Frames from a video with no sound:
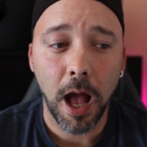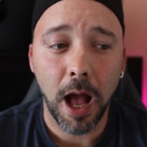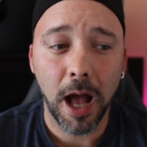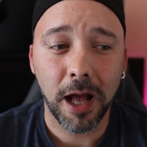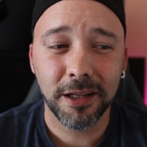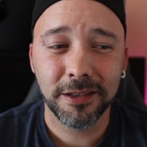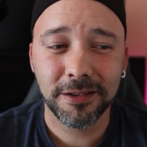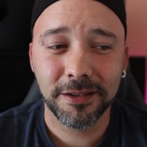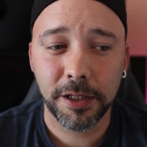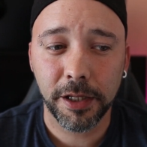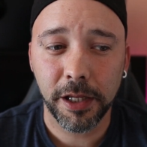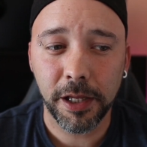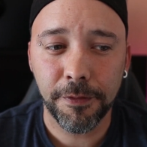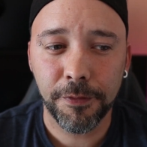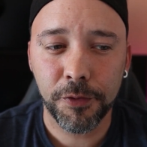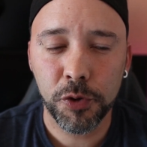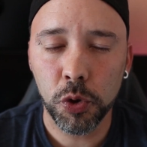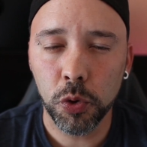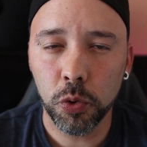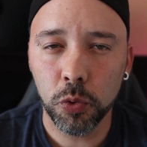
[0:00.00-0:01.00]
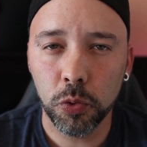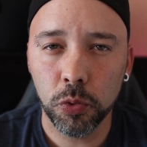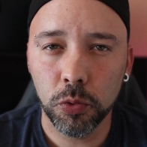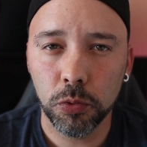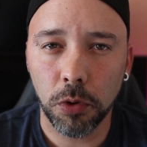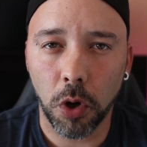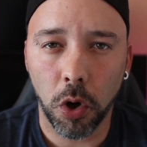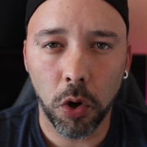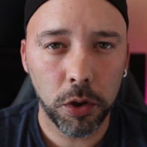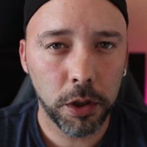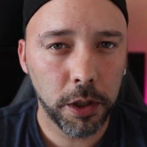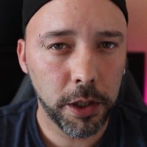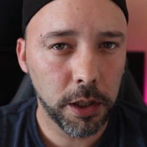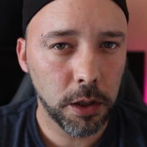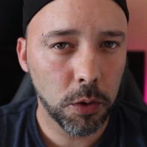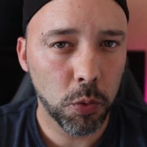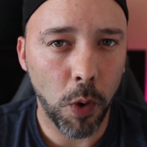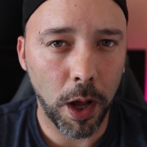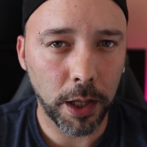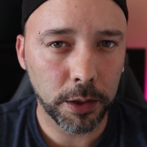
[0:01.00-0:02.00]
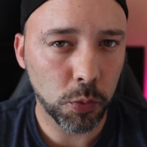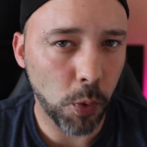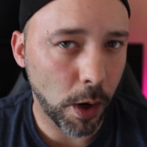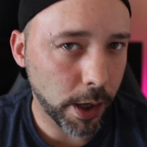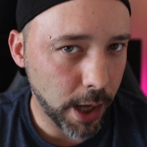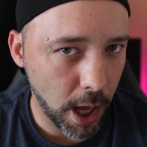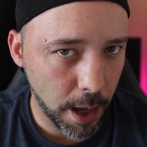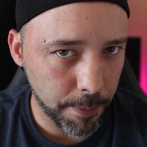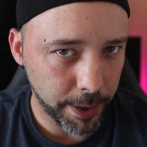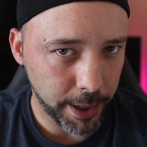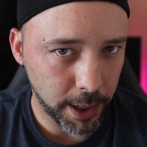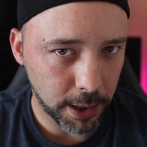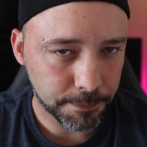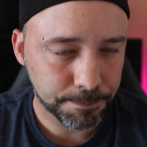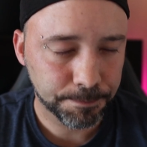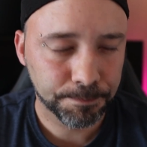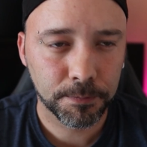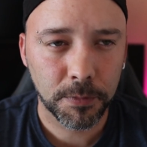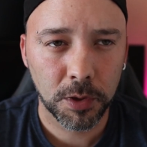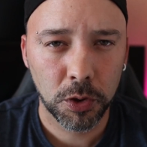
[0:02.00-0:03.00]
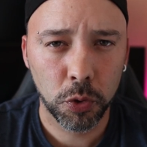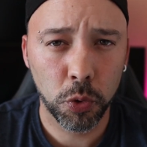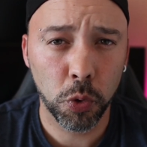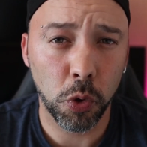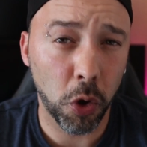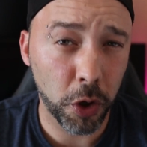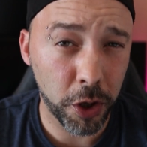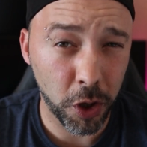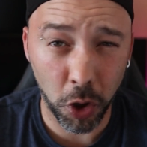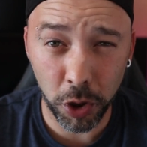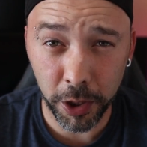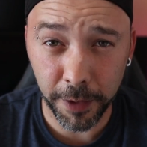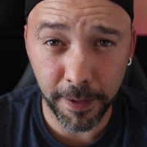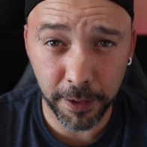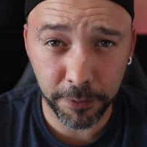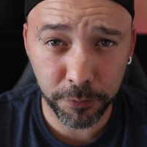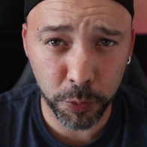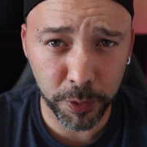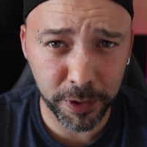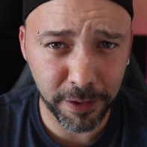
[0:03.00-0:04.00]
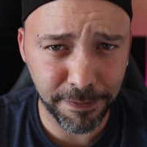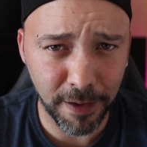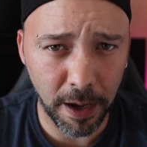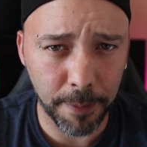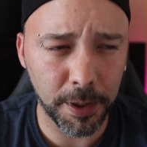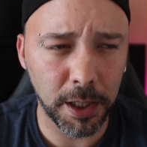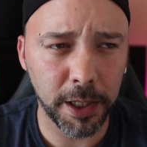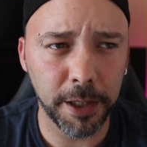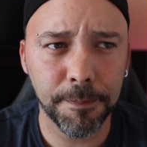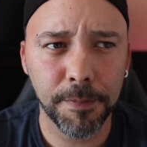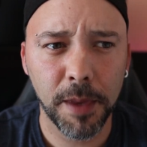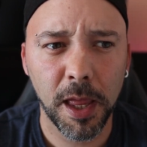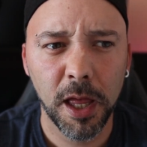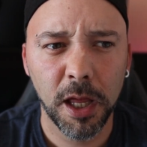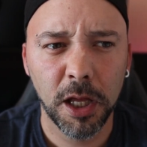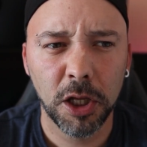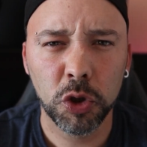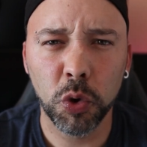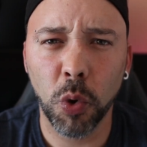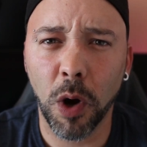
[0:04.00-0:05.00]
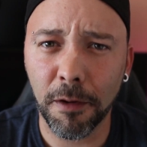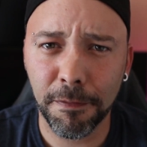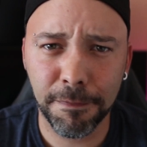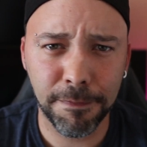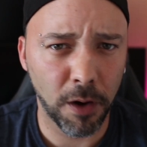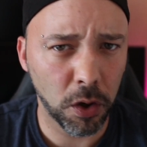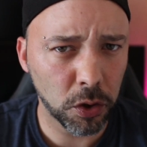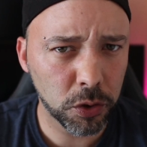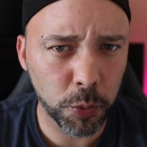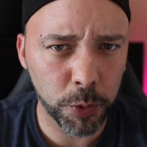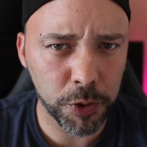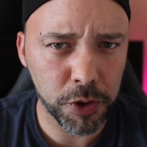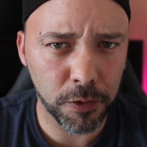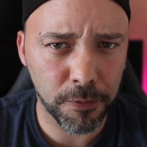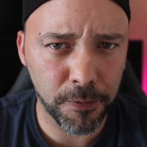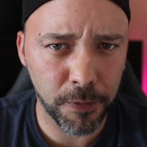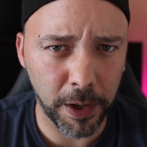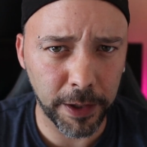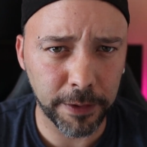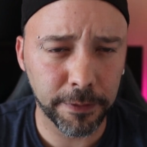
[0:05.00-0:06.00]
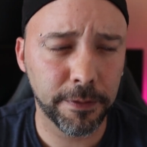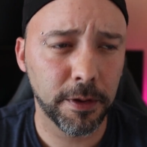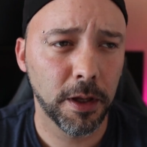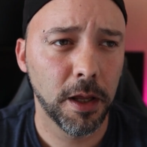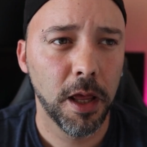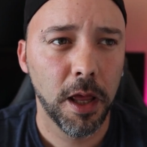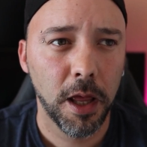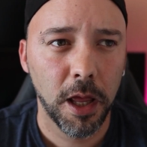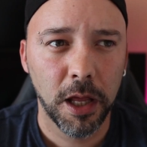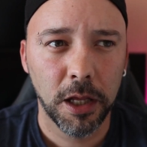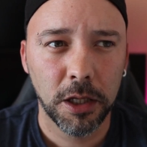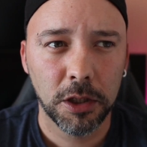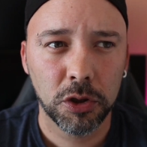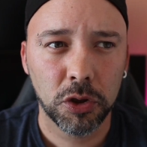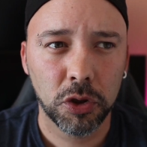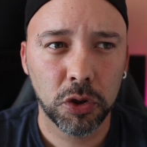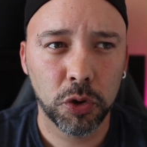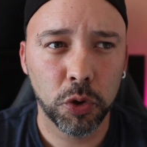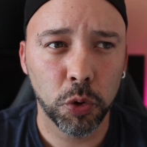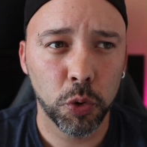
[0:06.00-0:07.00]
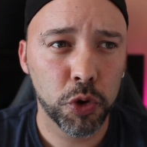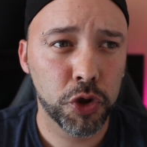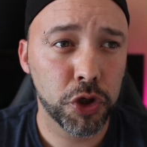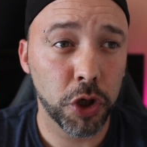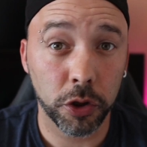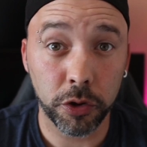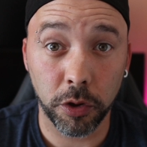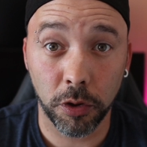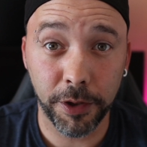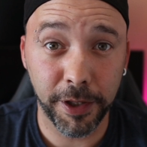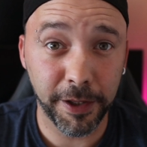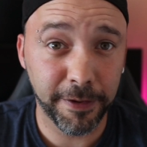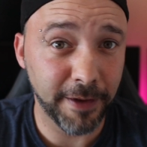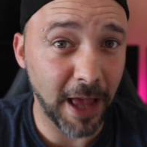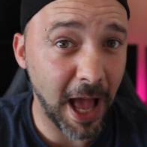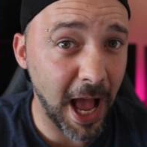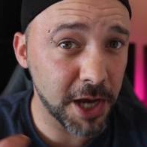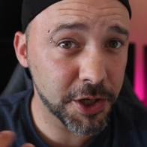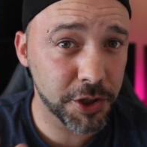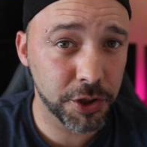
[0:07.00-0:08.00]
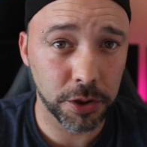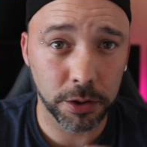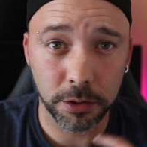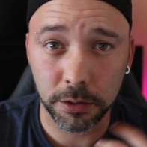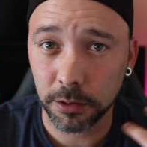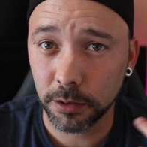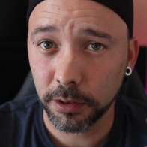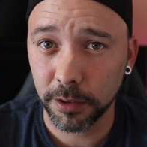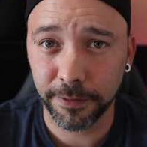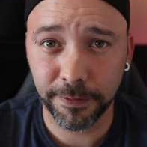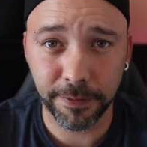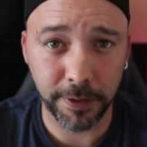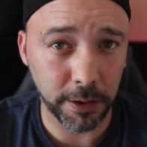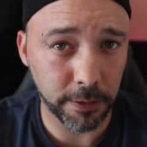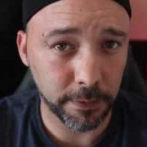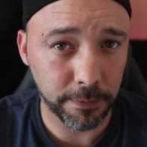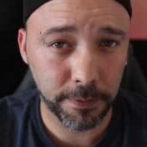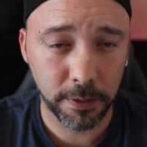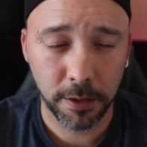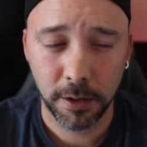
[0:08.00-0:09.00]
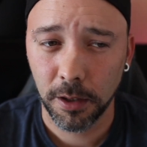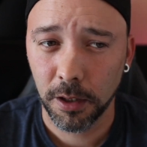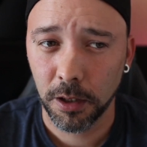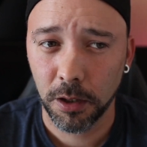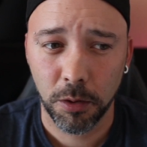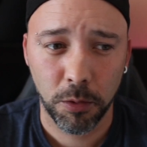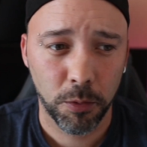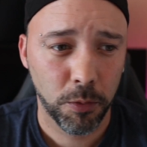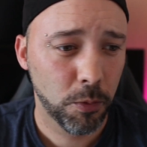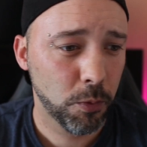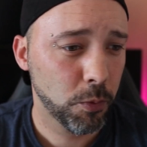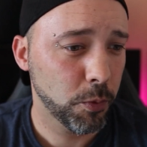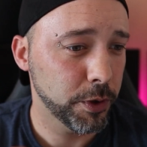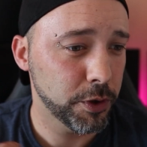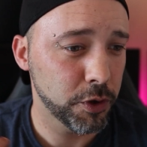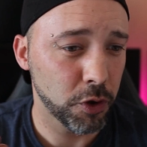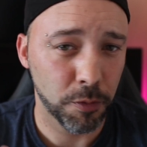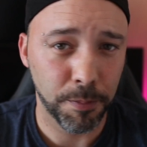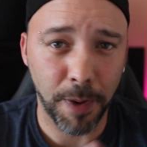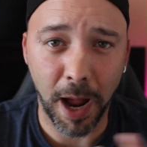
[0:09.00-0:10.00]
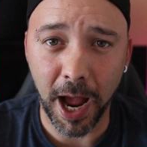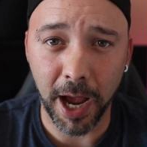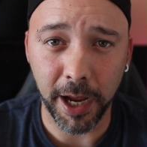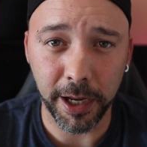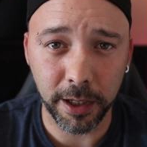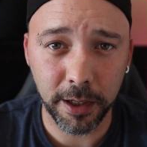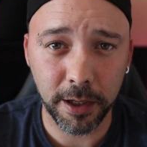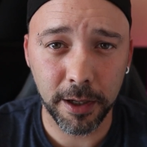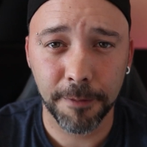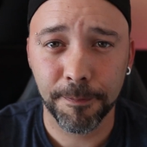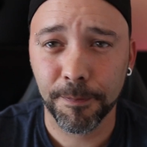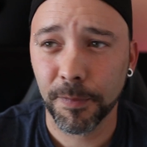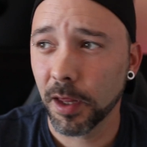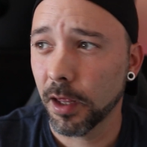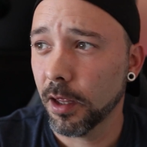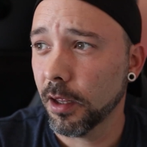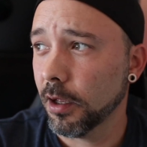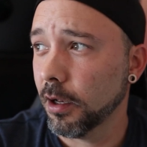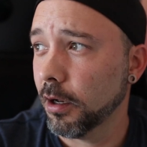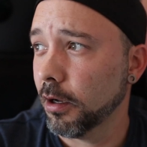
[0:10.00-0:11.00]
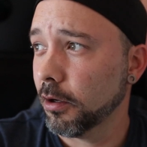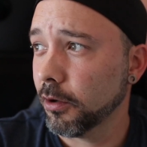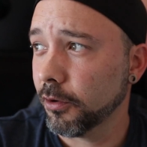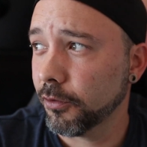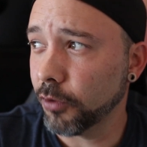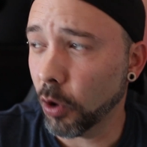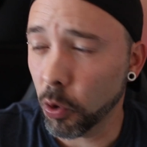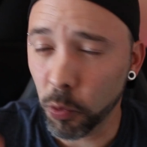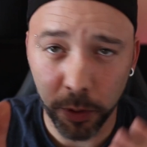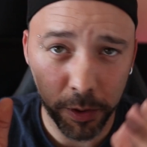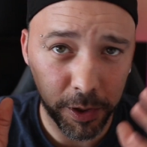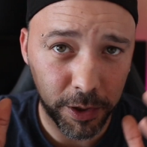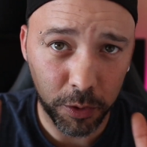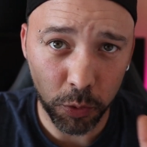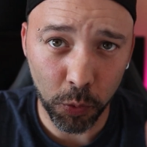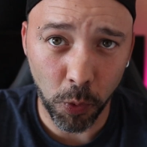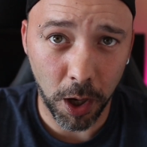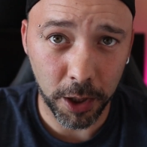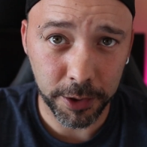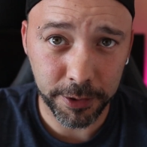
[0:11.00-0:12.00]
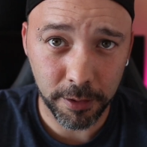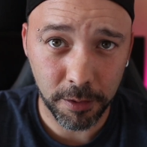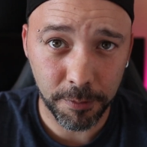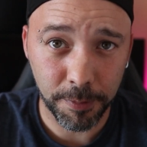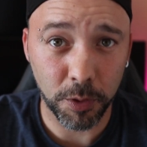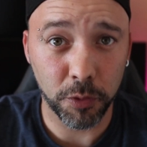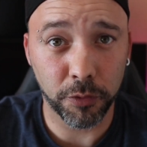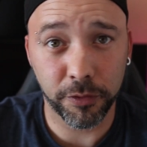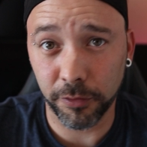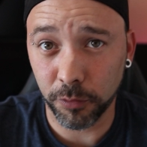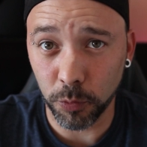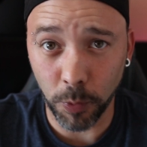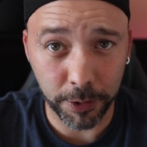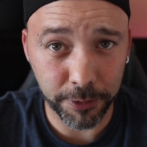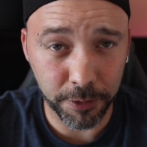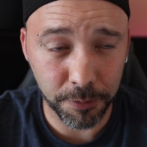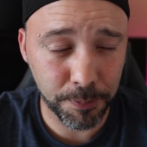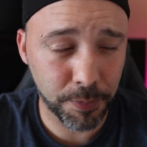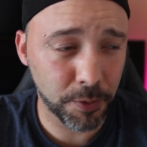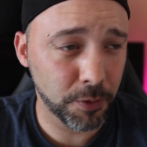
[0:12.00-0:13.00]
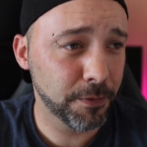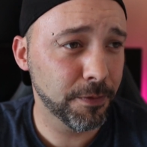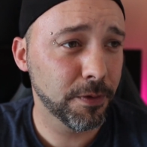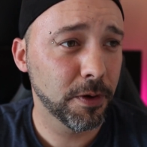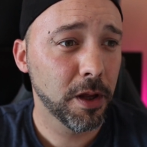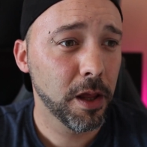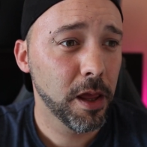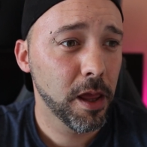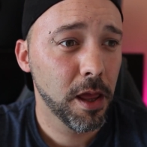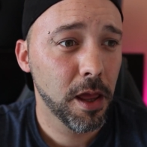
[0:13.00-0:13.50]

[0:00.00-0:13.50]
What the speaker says: And if you only want one camera to go on holidays with the family, to have fun with your friends, to shot all these action scenes with your bike, somewhere in the water because it's waterproof,